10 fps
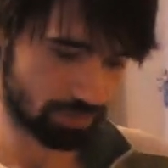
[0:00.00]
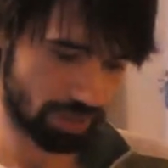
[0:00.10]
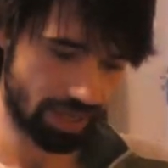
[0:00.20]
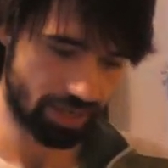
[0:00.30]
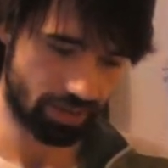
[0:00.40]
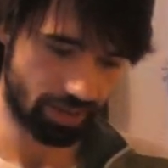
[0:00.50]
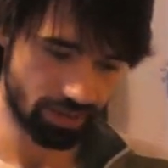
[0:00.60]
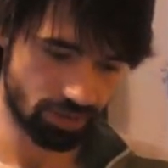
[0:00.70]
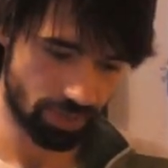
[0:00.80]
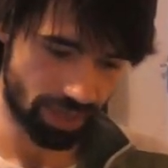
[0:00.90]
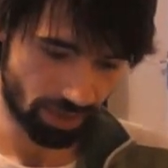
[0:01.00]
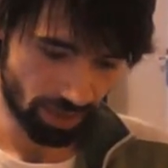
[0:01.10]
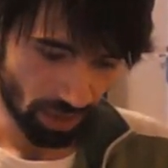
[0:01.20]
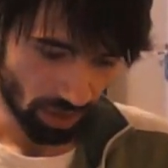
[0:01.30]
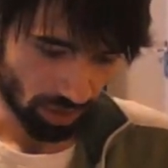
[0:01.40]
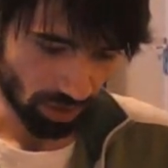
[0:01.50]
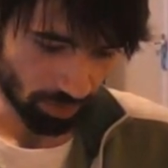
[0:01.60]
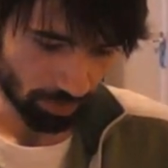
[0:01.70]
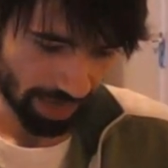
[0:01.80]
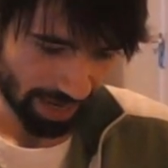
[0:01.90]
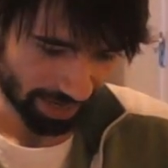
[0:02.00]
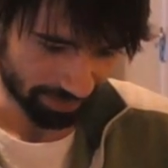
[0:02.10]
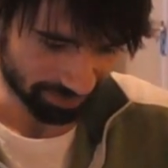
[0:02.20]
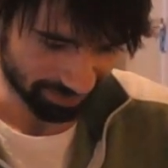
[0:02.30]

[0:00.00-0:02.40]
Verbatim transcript: too bad, not too bad. Oh man,